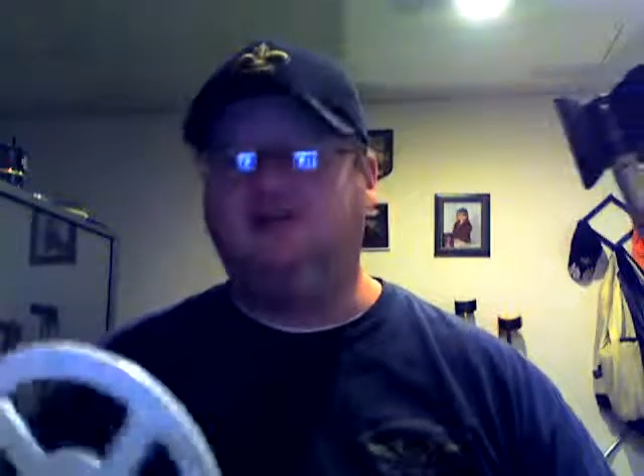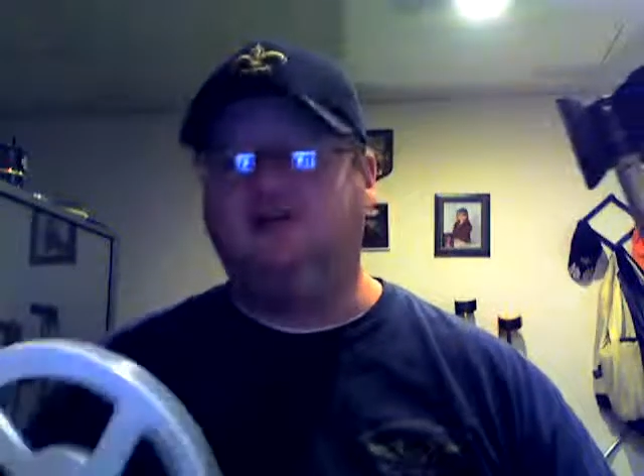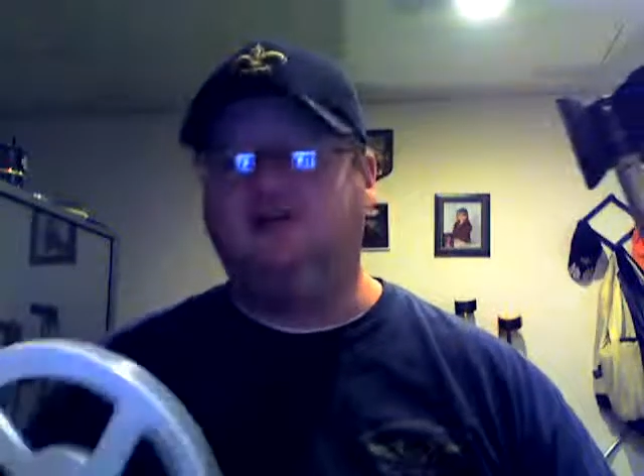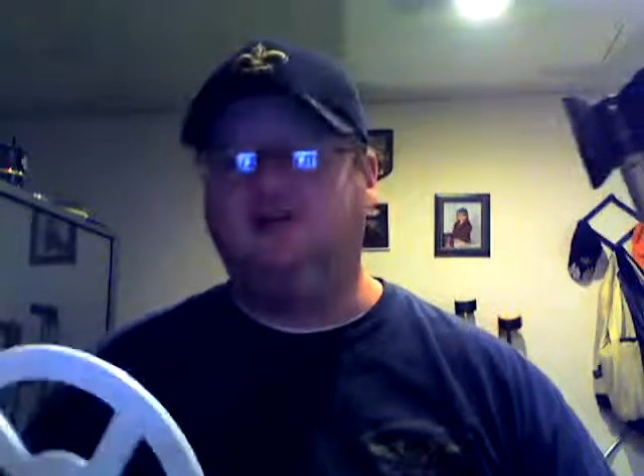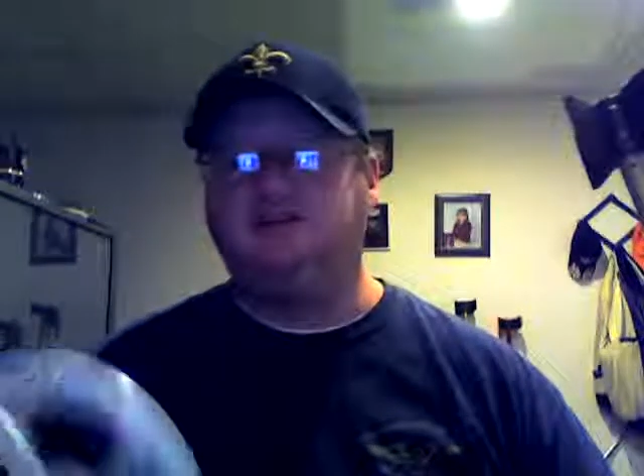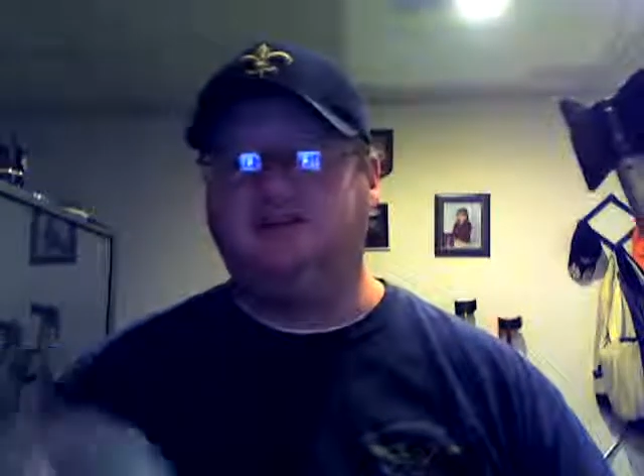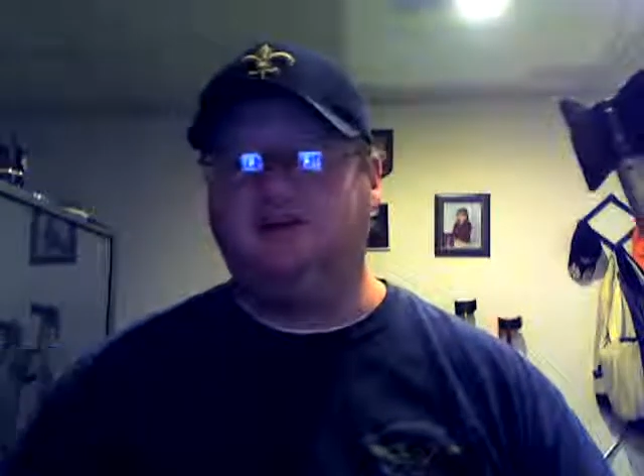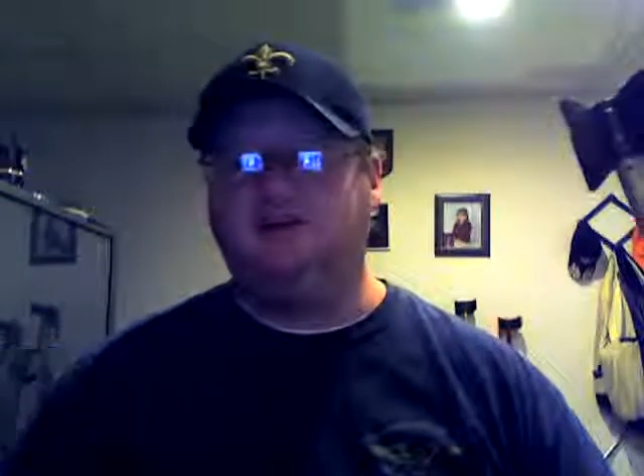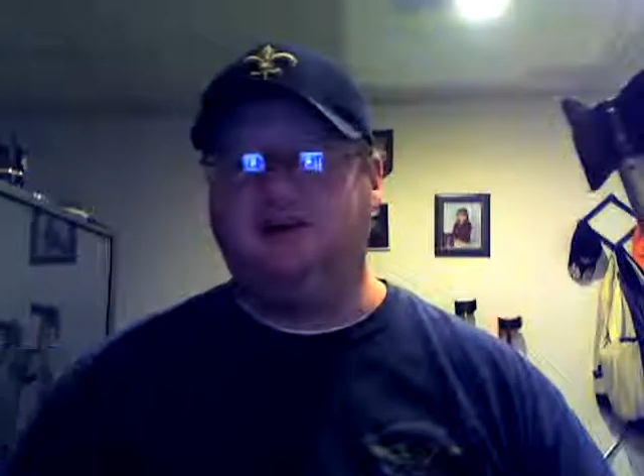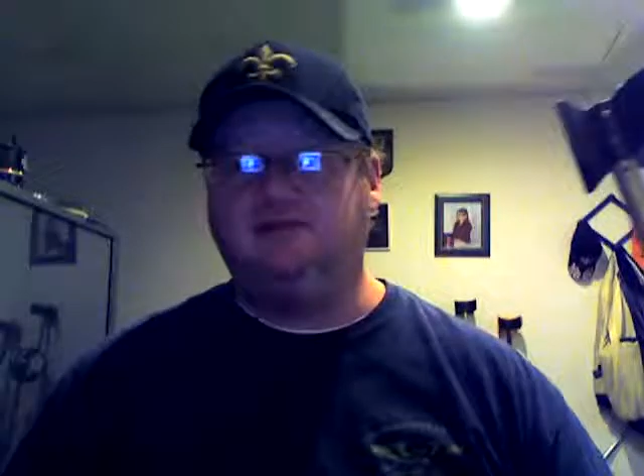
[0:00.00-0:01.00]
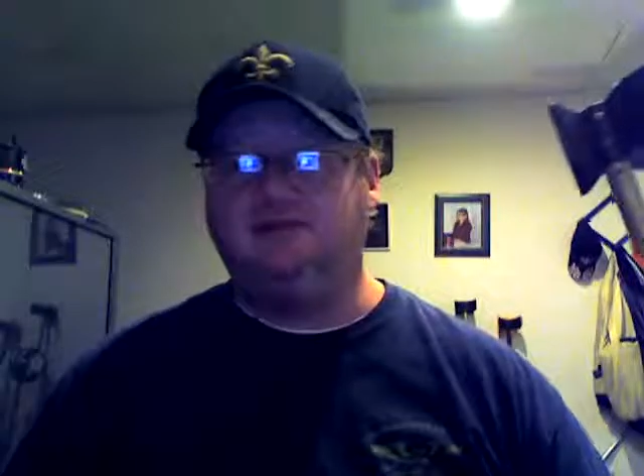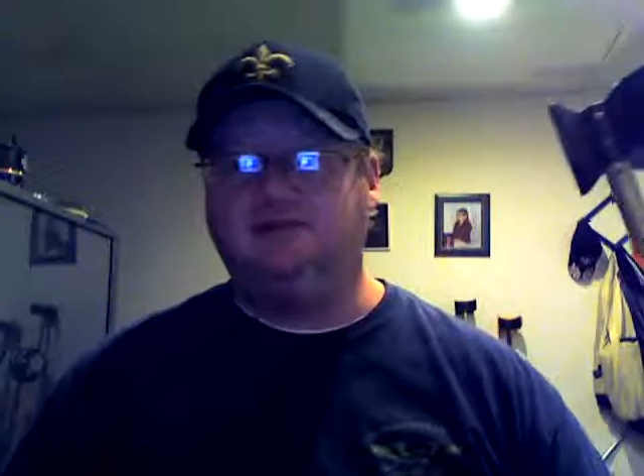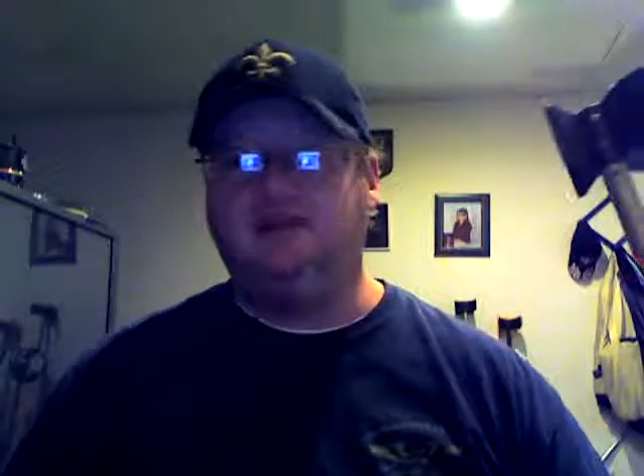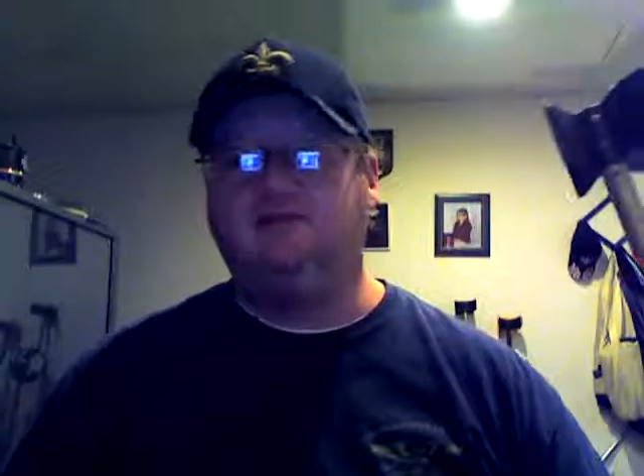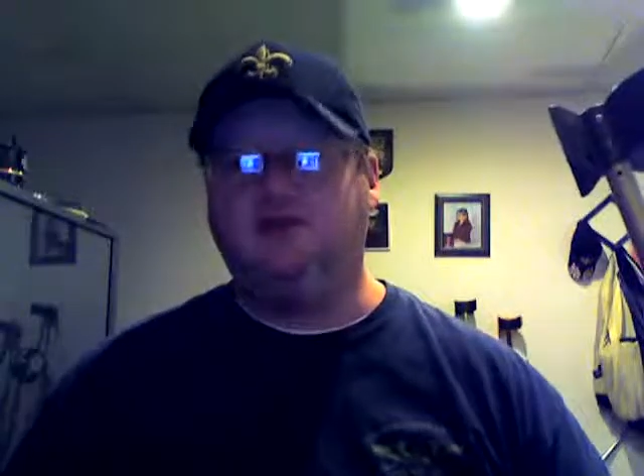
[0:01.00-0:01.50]
you'll understand what I'm
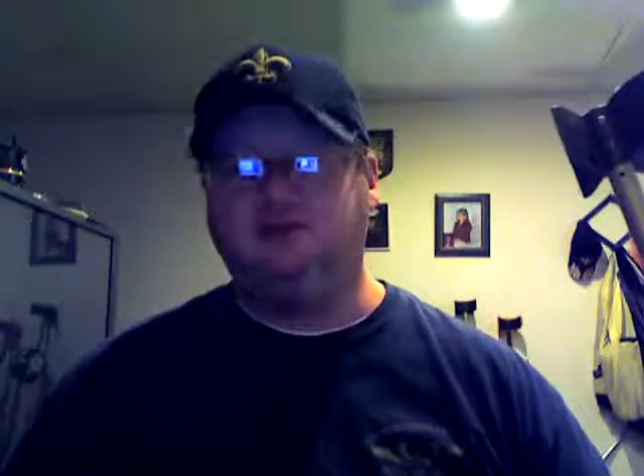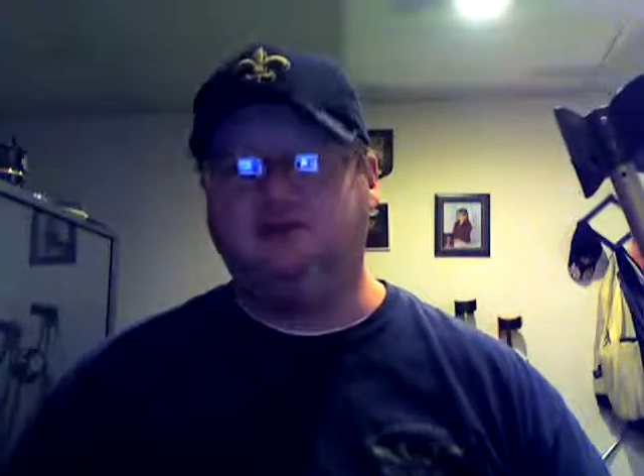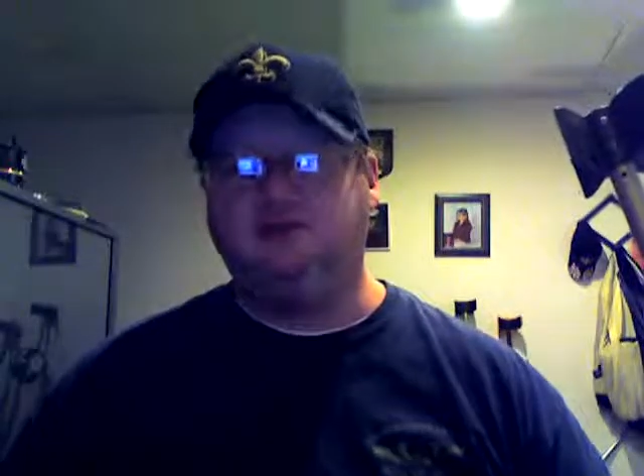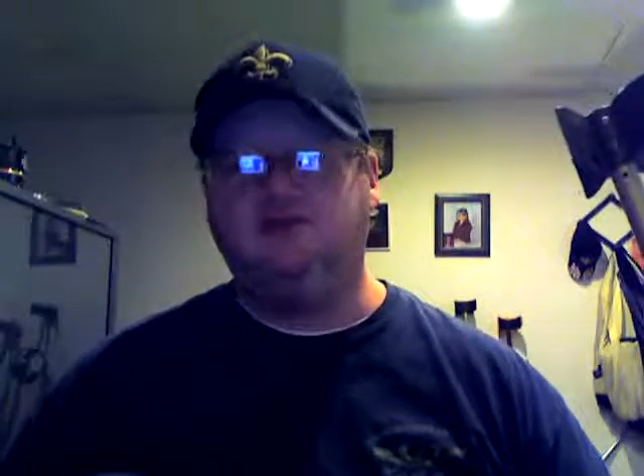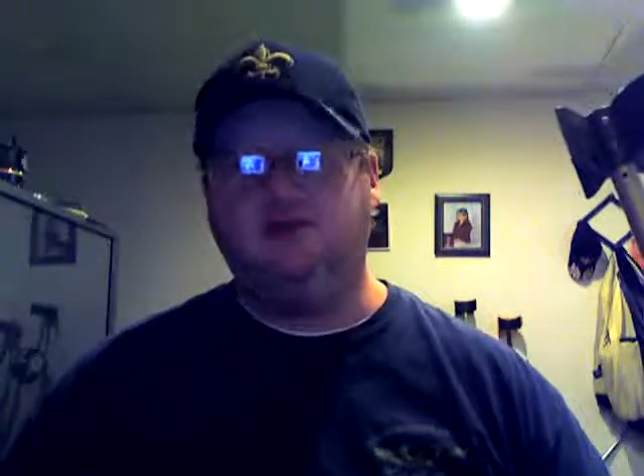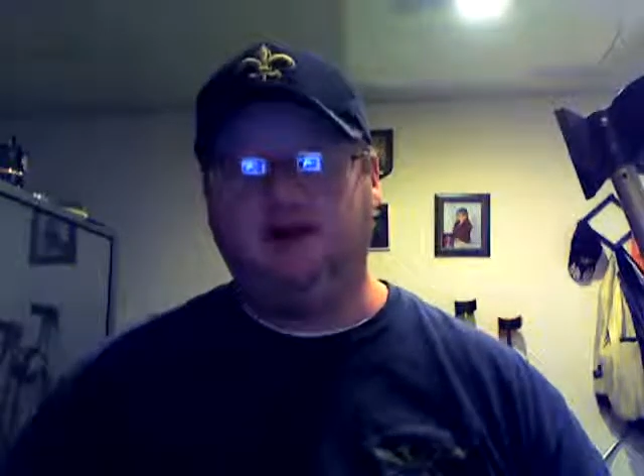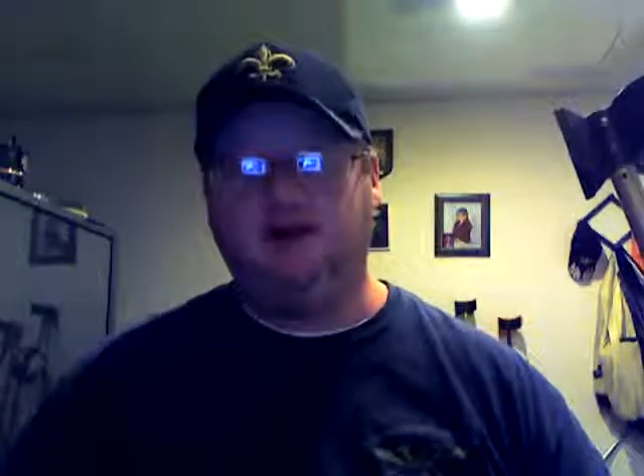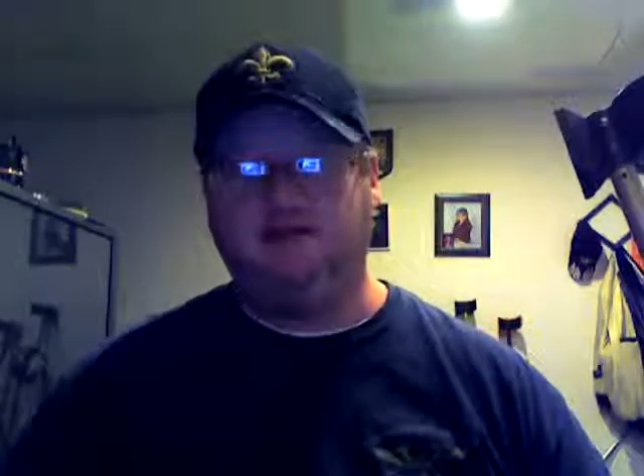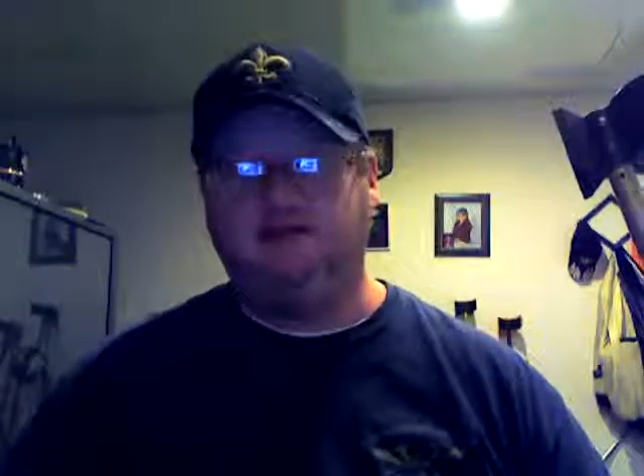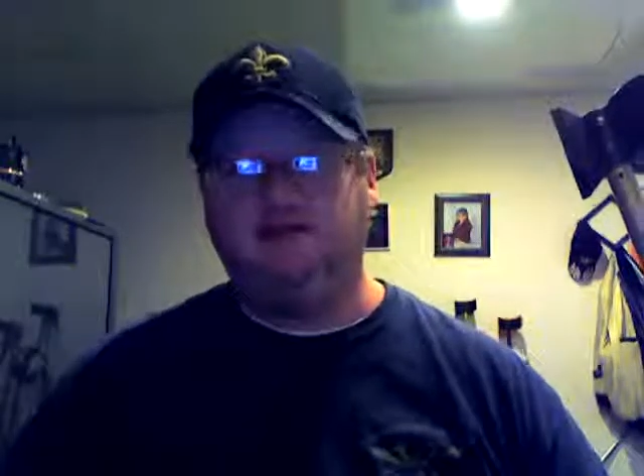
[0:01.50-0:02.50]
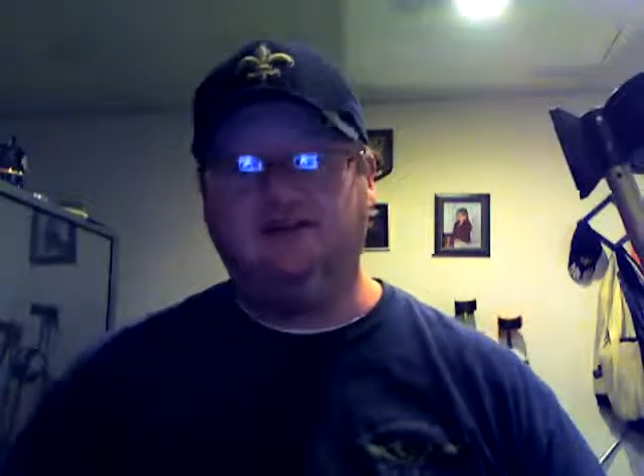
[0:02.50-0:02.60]
saying once you do it out in the field.